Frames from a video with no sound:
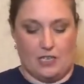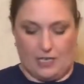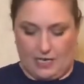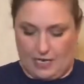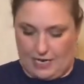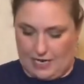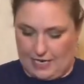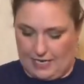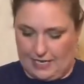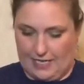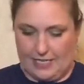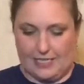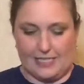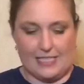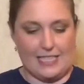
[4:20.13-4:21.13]
cut it
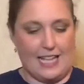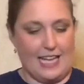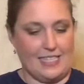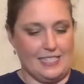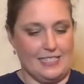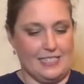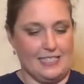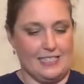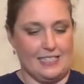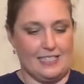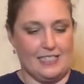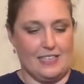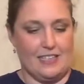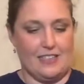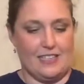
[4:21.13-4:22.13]
into slices,
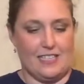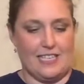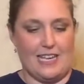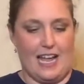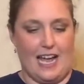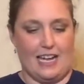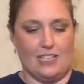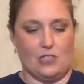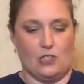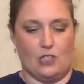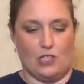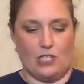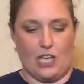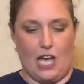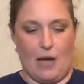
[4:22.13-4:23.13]
this nice little
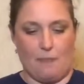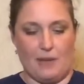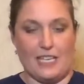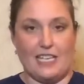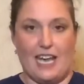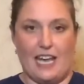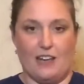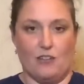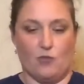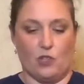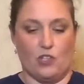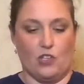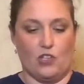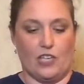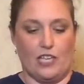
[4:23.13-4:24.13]
top. Again, we're
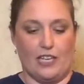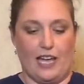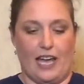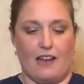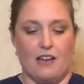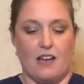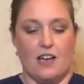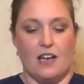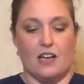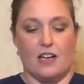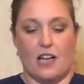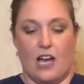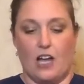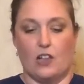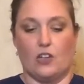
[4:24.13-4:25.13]
looking at
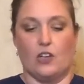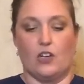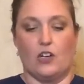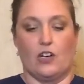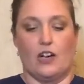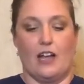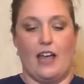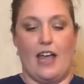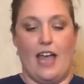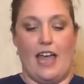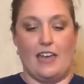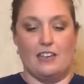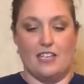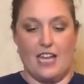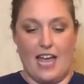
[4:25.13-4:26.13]
color
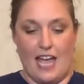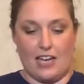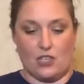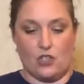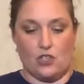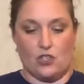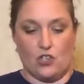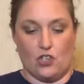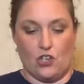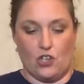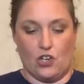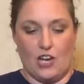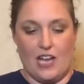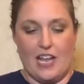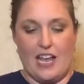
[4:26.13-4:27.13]
and texture
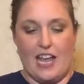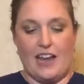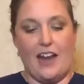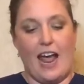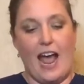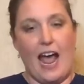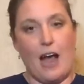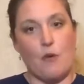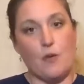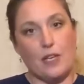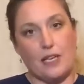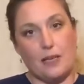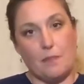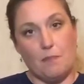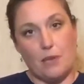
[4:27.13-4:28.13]
and how we
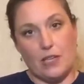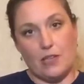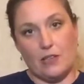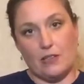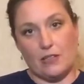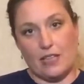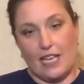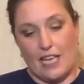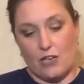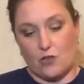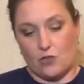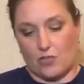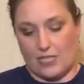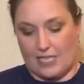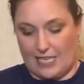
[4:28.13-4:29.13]
can build
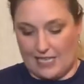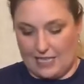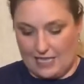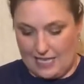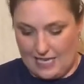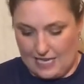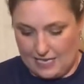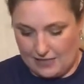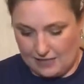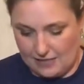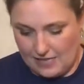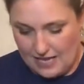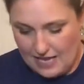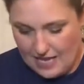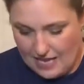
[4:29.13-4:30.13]
interesting things
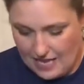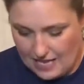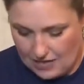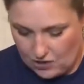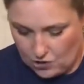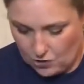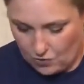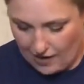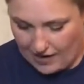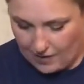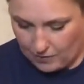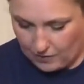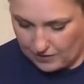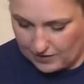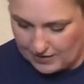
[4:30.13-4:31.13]
into
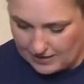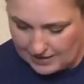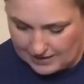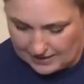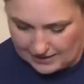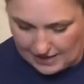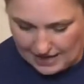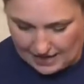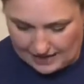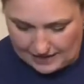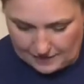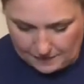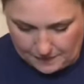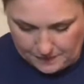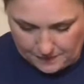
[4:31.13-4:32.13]
our design.
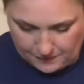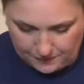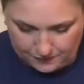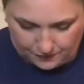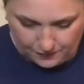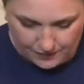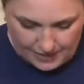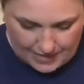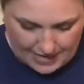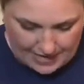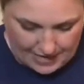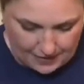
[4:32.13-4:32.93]
Now,